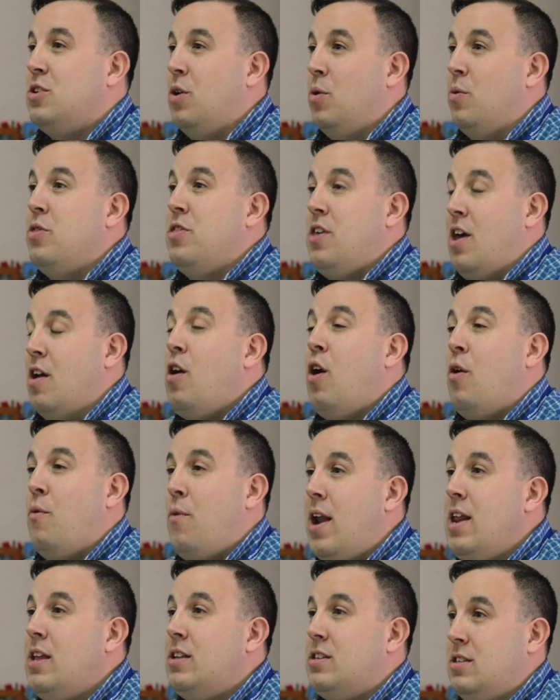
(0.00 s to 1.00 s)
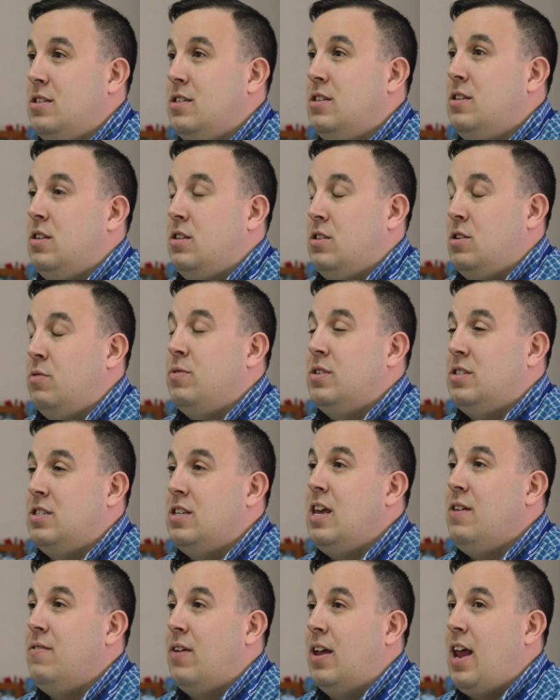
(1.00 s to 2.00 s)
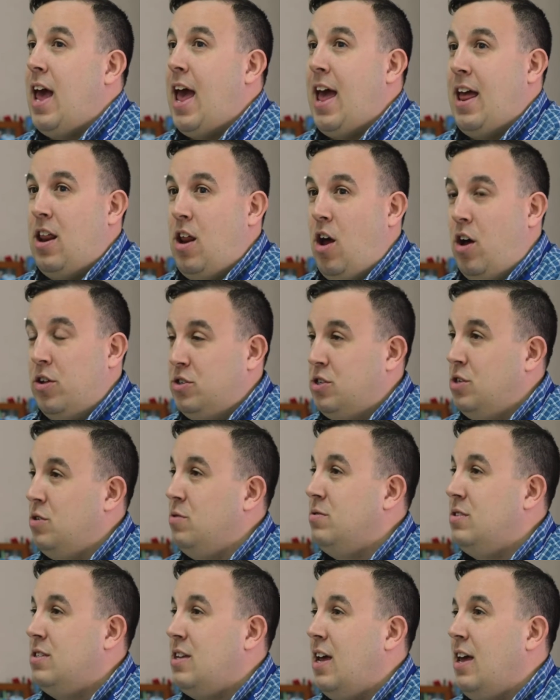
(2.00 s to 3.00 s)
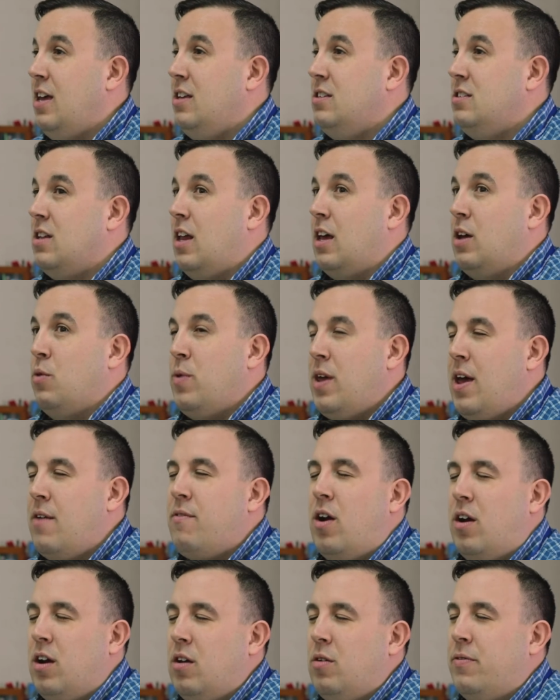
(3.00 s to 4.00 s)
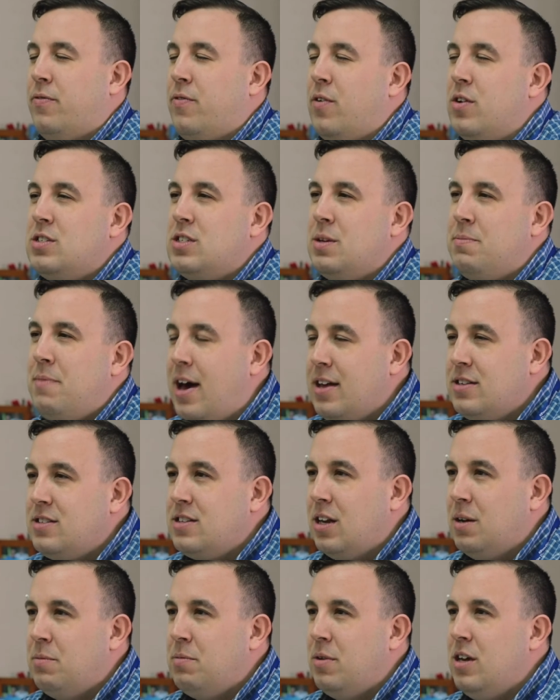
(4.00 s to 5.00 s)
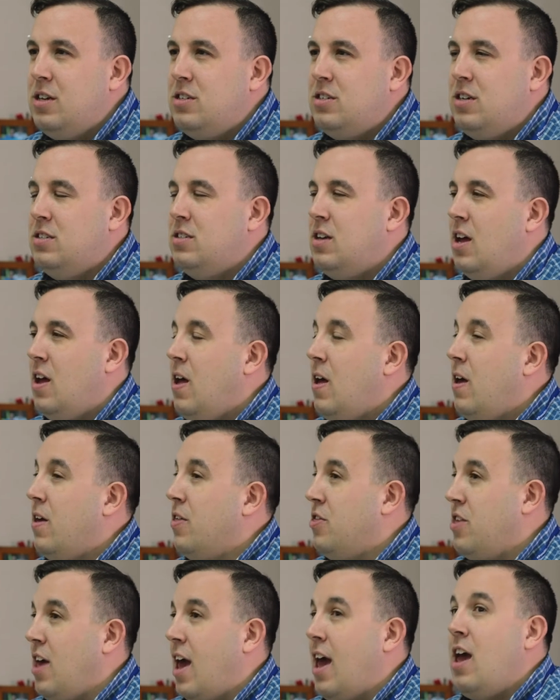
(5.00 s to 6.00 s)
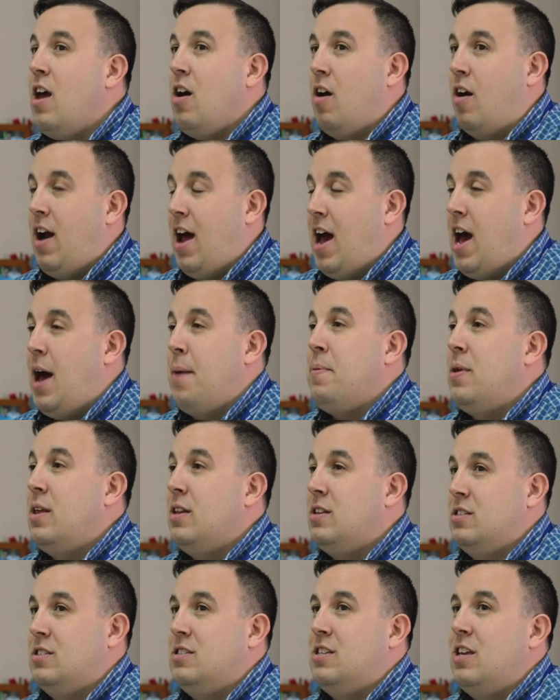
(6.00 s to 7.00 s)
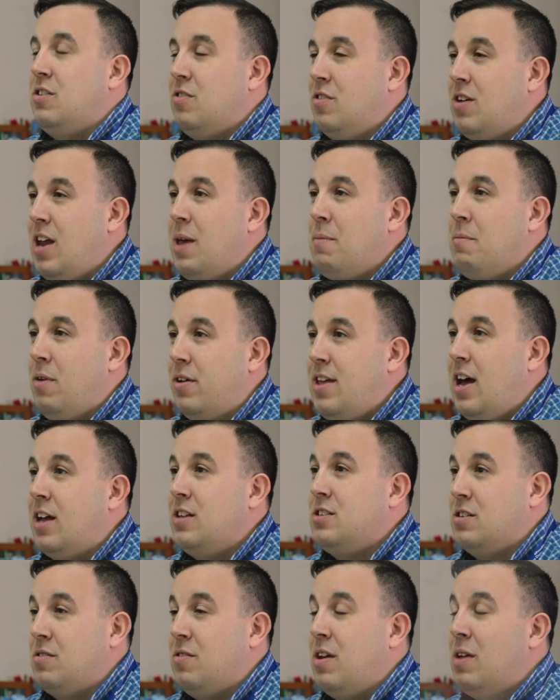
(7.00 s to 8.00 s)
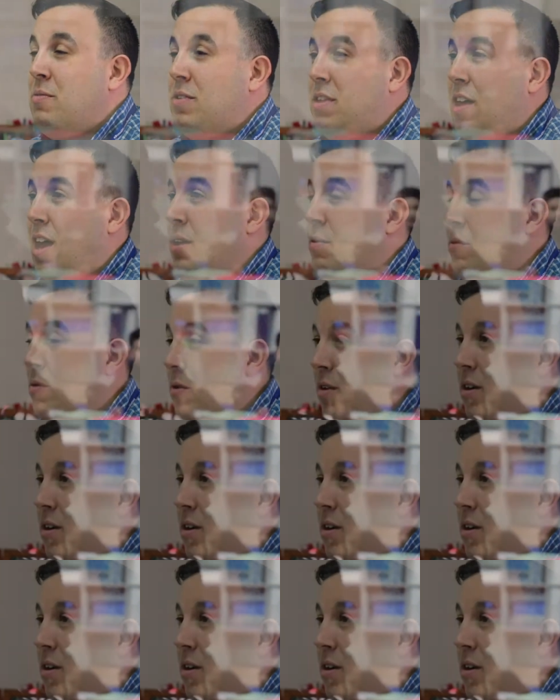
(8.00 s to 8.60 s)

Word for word: So they're ready to, to receive it. And on Tuesdays, like we have our little first and mass celebrations, they are happy to see their name on that screen with that